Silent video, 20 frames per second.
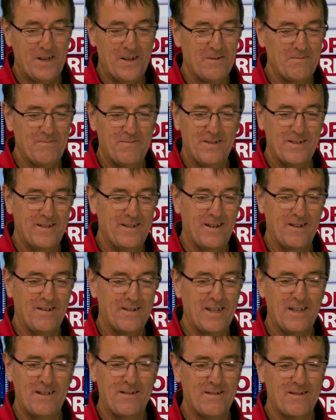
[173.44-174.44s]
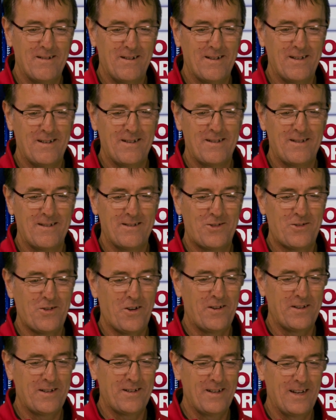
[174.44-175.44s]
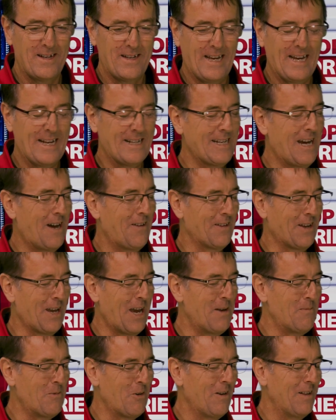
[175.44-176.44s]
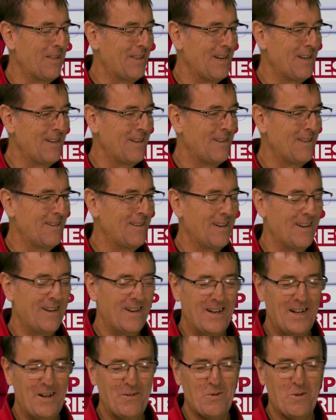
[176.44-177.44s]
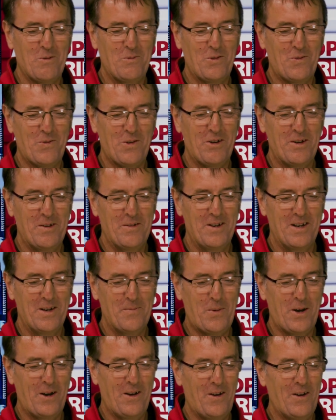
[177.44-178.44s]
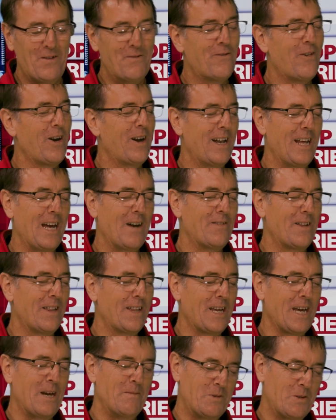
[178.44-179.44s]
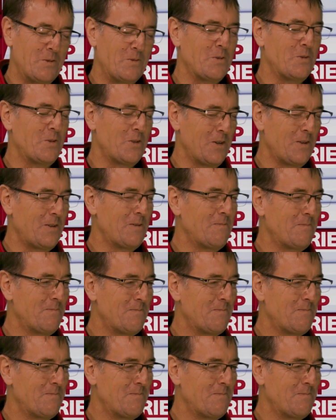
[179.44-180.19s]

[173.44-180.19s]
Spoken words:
I didn't try and get kicked out of the game or anything, and everyone was very polite and friendly after the game, so it was all good.